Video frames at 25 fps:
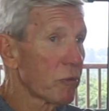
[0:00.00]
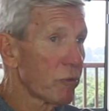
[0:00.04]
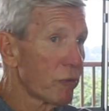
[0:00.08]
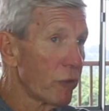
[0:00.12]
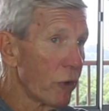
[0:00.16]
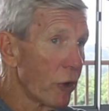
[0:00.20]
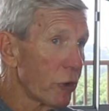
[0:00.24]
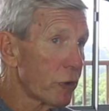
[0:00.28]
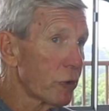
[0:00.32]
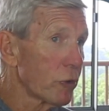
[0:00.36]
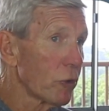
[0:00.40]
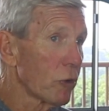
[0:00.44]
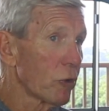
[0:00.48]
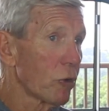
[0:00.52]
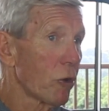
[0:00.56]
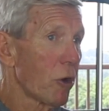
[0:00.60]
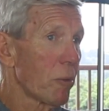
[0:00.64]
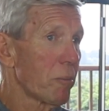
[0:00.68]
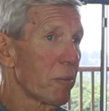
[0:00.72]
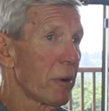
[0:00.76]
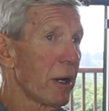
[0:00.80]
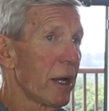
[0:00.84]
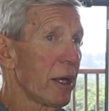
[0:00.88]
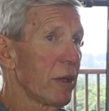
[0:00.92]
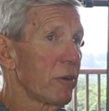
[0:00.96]
virtual
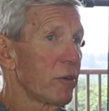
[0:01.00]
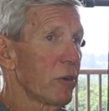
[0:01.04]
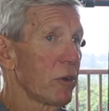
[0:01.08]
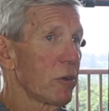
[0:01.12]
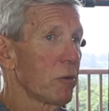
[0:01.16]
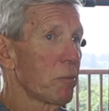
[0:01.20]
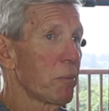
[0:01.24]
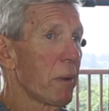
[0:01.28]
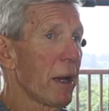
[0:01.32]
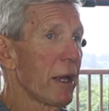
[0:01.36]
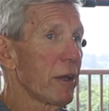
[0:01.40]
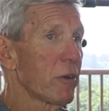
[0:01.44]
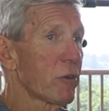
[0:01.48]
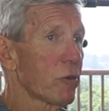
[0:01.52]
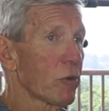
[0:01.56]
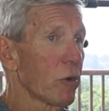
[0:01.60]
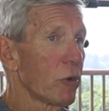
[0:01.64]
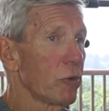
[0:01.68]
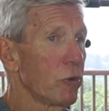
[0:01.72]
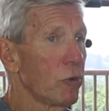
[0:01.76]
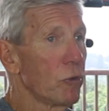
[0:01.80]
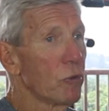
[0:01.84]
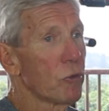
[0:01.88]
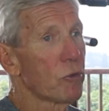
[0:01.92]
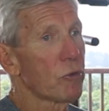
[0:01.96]
Comrades is based
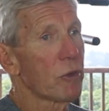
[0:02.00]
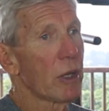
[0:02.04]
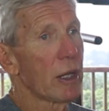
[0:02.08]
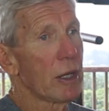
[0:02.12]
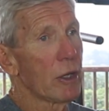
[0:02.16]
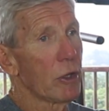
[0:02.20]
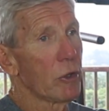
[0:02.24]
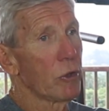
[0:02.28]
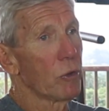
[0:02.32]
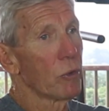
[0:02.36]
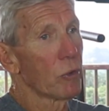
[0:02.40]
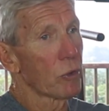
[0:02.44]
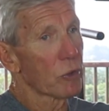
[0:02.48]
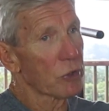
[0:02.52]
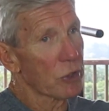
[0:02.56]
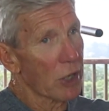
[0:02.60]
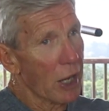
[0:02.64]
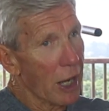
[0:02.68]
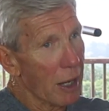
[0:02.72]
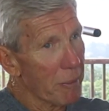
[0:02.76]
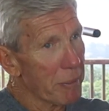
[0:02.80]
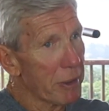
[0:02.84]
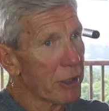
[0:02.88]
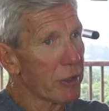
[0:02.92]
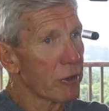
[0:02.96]
on you sending your
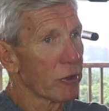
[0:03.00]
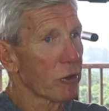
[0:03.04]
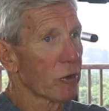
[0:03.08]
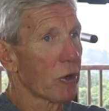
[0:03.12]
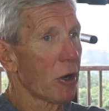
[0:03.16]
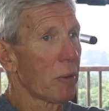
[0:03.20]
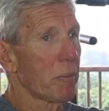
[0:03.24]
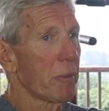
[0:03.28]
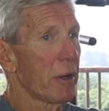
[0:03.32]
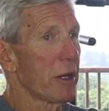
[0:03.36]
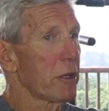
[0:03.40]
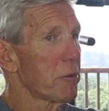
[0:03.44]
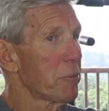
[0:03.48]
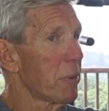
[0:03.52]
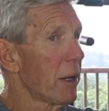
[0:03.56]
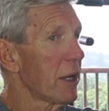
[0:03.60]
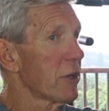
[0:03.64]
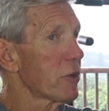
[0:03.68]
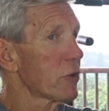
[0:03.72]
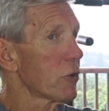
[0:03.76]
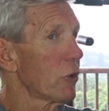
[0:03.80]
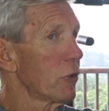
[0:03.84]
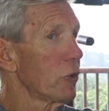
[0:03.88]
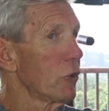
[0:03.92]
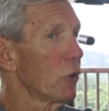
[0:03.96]
time into Comrades,
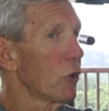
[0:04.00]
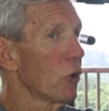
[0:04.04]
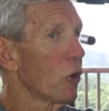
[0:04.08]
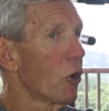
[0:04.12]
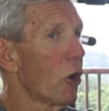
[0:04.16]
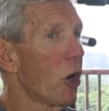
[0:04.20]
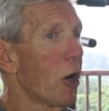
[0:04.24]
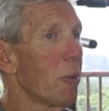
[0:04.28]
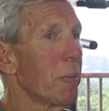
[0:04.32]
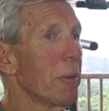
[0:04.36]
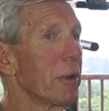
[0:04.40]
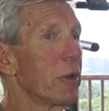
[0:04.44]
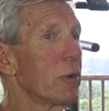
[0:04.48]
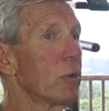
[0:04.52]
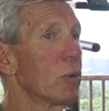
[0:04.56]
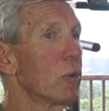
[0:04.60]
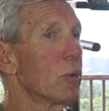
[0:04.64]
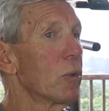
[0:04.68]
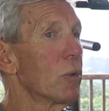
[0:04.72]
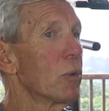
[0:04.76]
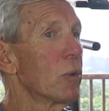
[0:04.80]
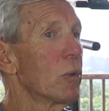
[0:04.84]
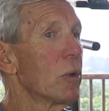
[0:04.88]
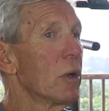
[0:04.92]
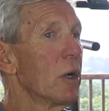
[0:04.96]
based on your Garmin
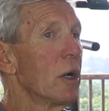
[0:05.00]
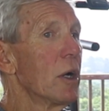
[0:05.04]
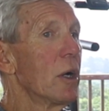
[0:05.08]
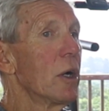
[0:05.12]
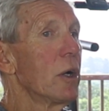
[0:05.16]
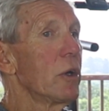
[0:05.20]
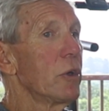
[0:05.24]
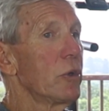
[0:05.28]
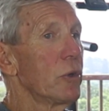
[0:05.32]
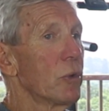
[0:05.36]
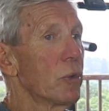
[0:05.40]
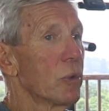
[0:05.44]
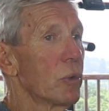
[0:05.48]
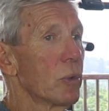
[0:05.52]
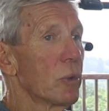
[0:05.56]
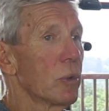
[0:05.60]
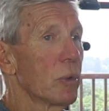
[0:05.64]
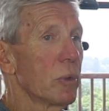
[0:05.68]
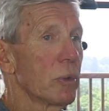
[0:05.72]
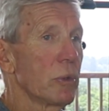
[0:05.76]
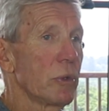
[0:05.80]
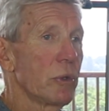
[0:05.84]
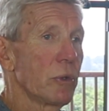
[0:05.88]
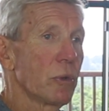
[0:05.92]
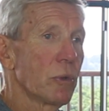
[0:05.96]
or
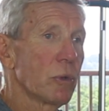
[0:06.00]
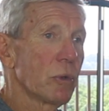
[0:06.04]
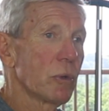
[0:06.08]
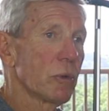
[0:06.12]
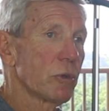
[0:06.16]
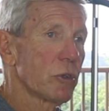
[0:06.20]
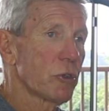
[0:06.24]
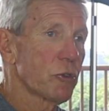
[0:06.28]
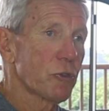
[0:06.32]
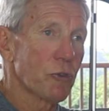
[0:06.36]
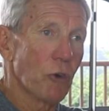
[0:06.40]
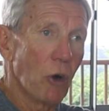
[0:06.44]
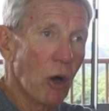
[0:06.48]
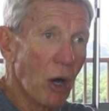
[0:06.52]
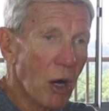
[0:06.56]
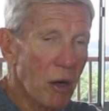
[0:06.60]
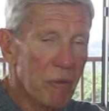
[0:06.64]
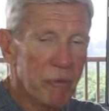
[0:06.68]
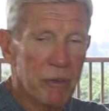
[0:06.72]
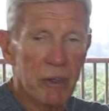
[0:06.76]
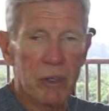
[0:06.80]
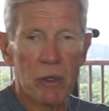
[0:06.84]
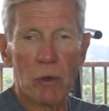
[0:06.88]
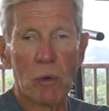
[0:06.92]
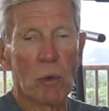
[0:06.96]
your
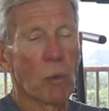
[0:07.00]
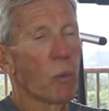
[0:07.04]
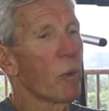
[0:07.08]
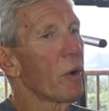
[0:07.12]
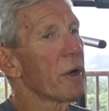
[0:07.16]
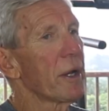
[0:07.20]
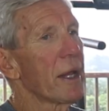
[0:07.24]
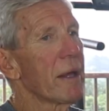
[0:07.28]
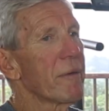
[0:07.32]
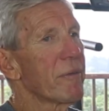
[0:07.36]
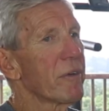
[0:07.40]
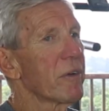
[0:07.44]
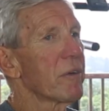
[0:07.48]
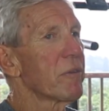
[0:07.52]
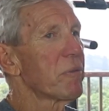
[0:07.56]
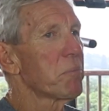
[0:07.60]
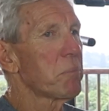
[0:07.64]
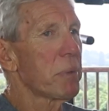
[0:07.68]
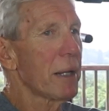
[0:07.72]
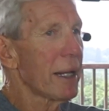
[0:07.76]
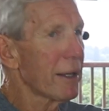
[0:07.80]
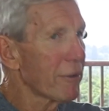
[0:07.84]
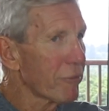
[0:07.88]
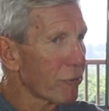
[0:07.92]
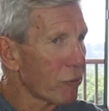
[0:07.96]
Strava or whatever
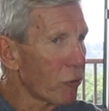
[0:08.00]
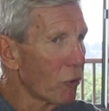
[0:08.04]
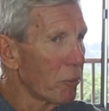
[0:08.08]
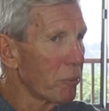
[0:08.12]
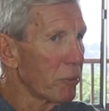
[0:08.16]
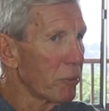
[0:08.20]
platform,